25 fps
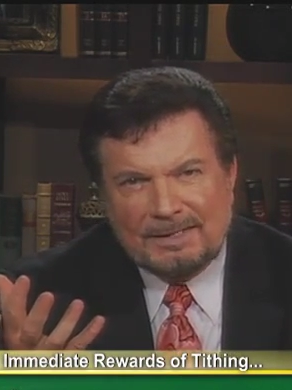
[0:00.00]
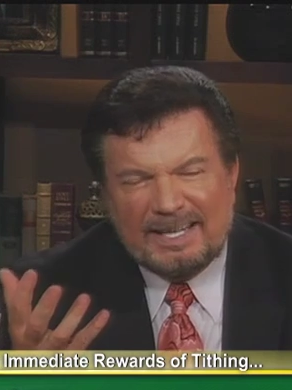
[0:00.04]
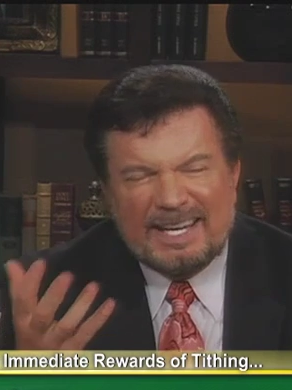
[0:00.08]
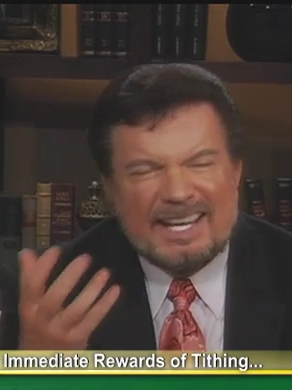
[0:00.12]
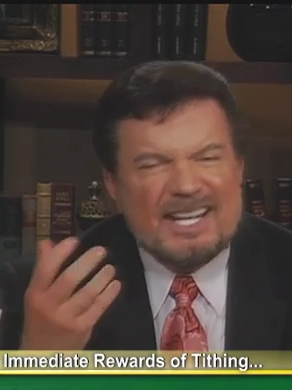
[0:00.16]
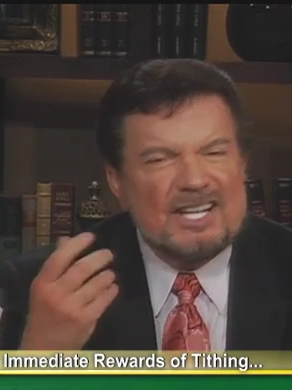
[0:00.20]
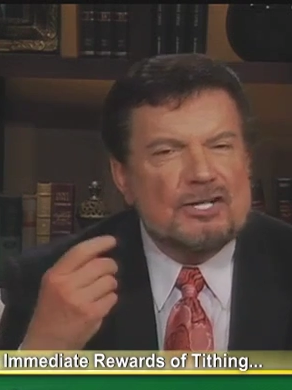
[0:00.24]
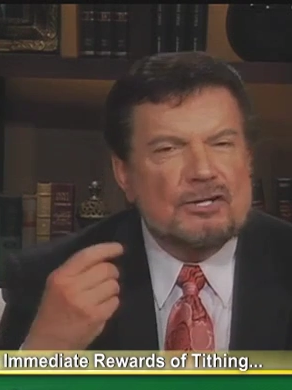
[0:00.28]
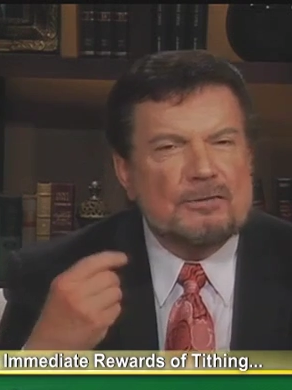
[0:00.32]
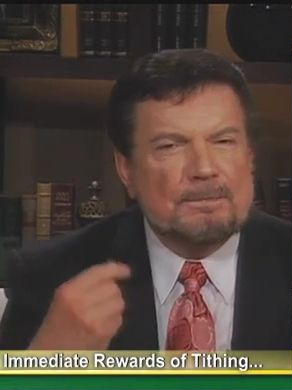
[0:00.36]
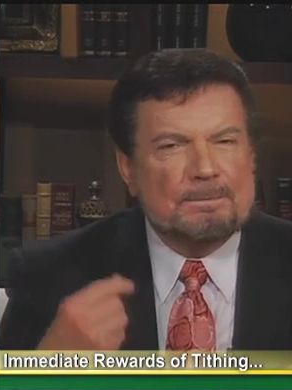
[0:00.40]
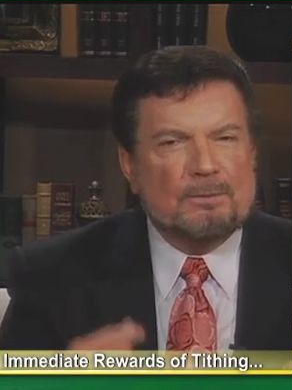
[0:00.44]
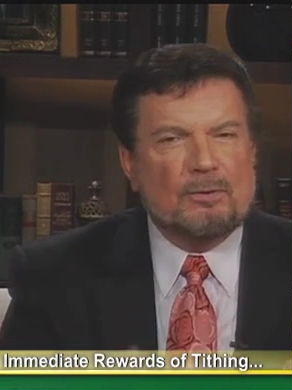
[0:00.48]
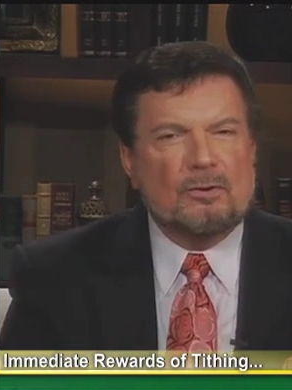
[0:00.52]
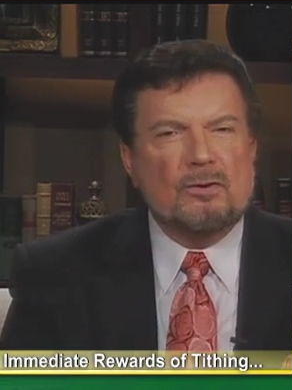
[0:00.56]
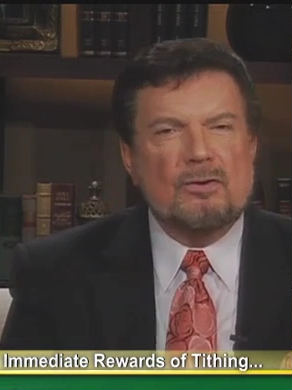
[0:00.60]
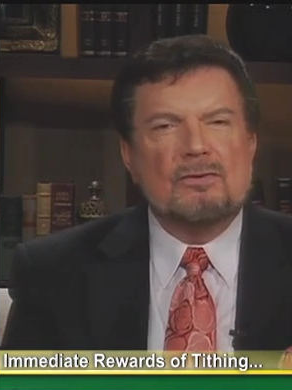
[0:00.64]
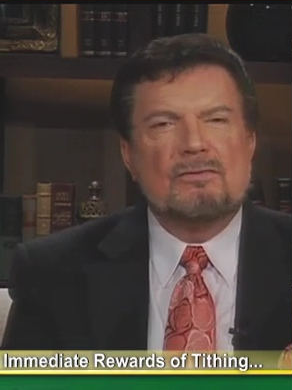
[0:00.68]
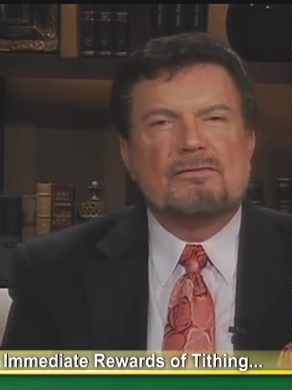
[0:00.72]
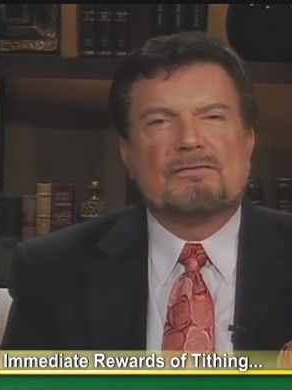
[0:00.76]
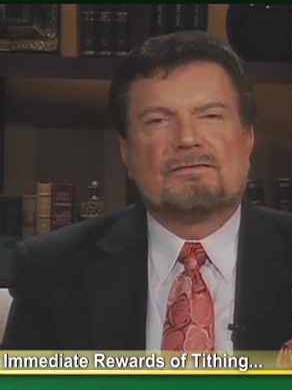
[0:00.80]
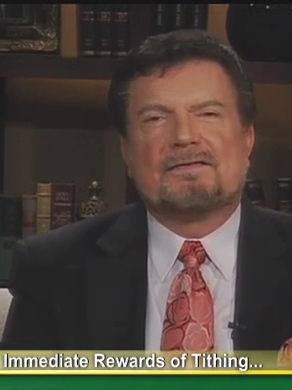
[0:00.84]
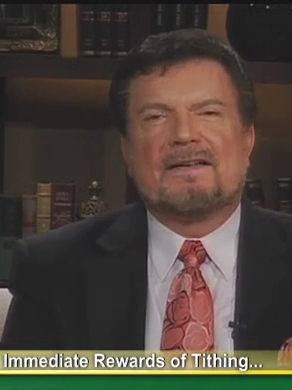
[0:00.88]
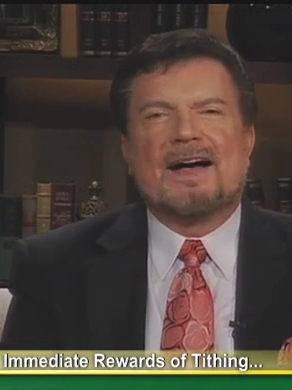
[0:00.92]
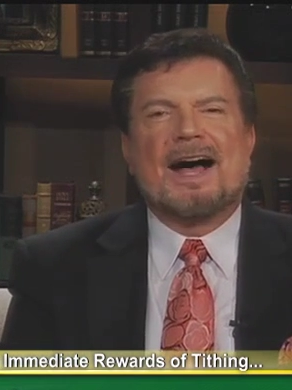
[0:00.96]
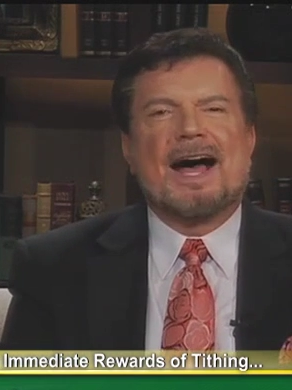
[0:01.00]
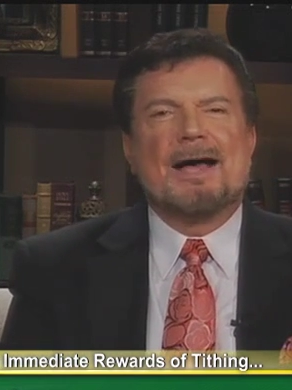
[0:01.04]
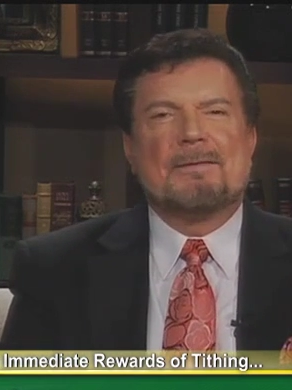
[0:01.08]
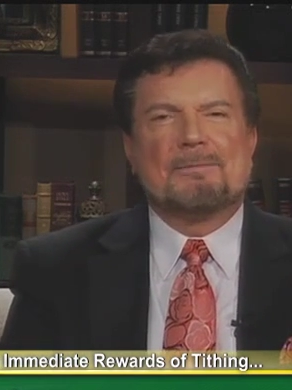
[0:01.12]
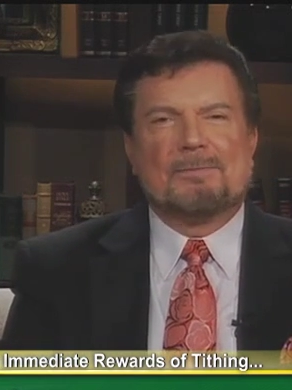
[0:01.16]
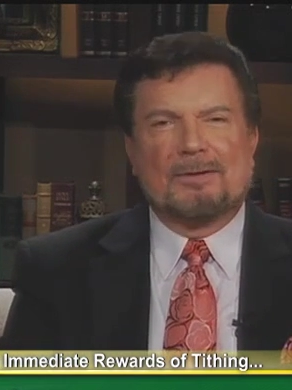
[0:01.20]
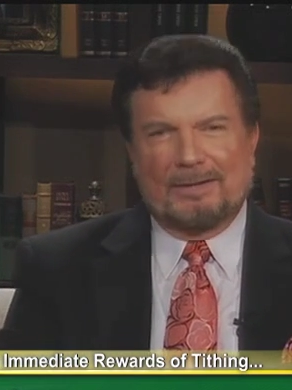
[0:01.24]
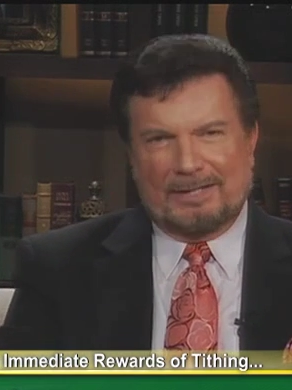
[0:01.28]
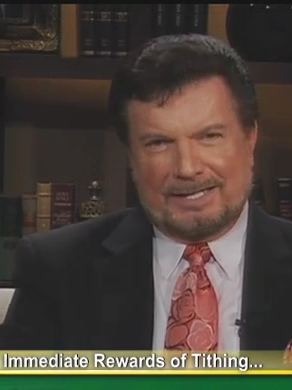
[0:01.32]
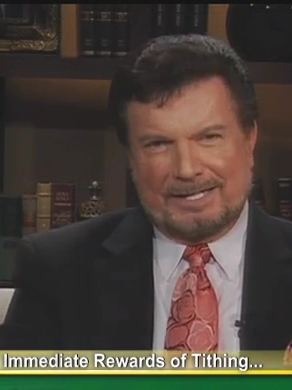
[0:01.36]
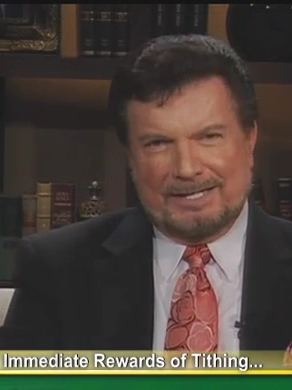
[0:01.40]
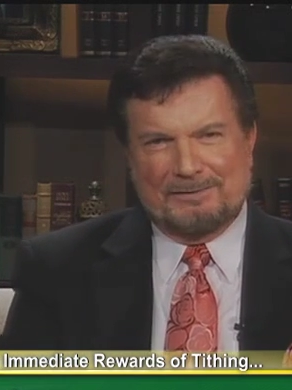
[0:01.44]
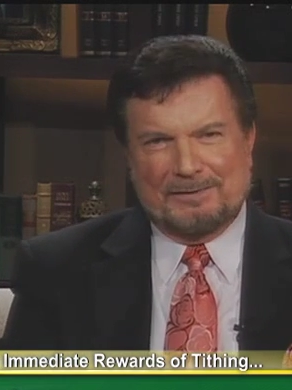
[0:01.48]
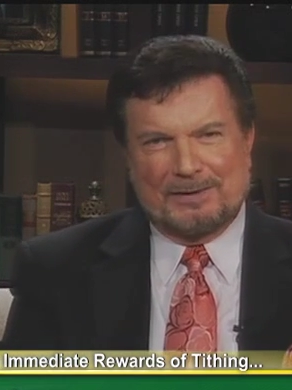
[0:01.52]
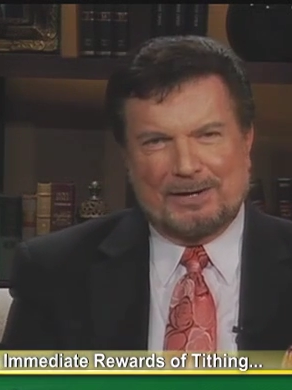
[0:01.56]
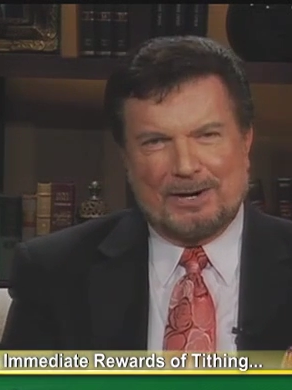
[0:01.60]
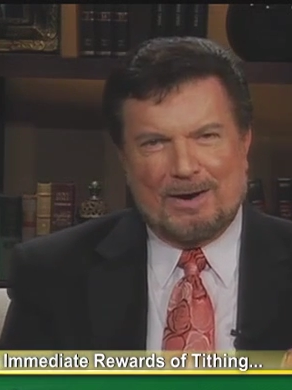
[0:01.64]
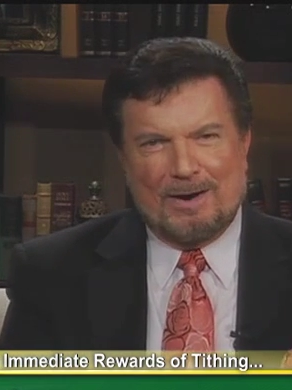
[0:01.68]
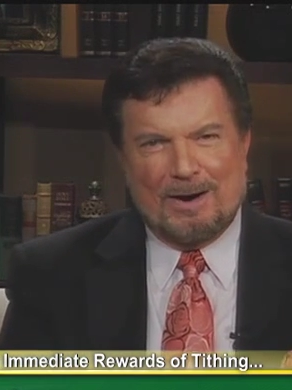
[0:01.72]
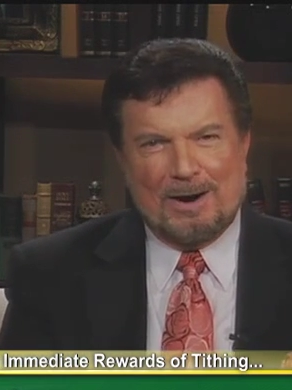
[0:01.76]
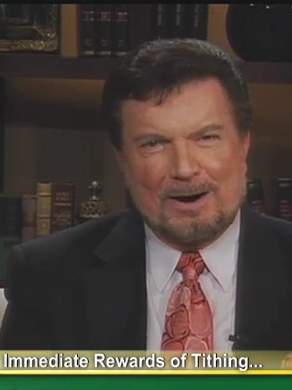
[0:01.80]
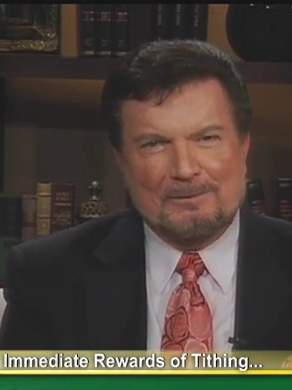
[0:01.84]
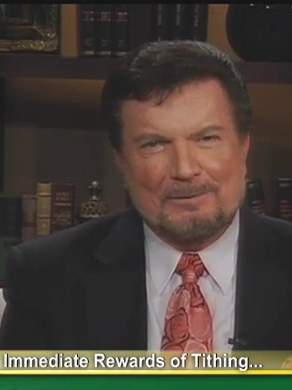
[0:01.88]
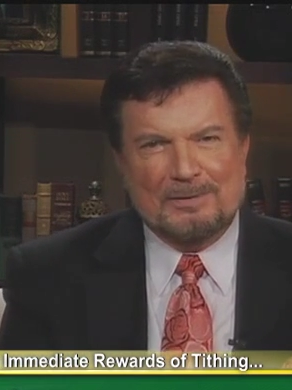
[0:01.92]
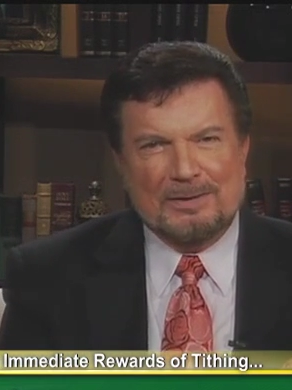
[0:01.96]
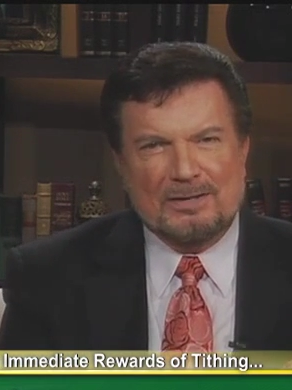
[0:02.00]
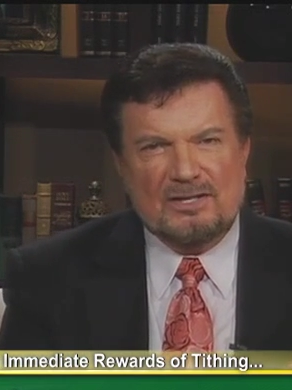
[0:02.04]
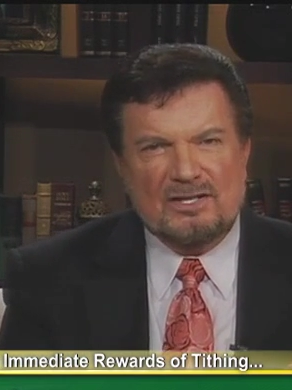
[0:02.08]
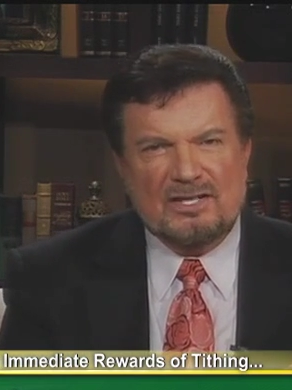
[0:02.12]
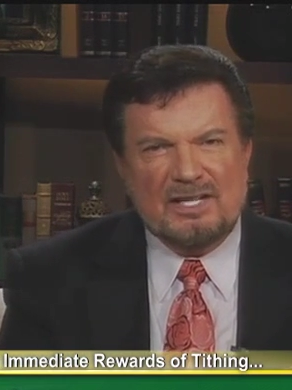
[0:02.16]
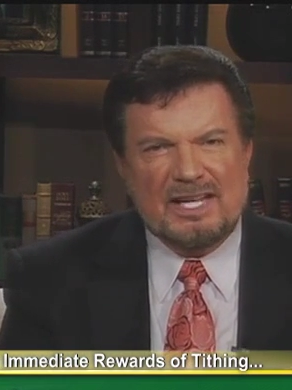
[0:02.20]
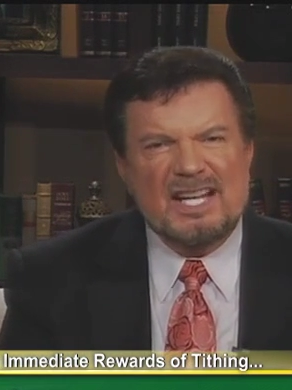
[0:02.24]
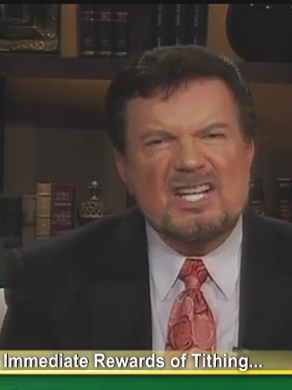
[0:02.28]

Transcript: It's proof I believe in a harvest.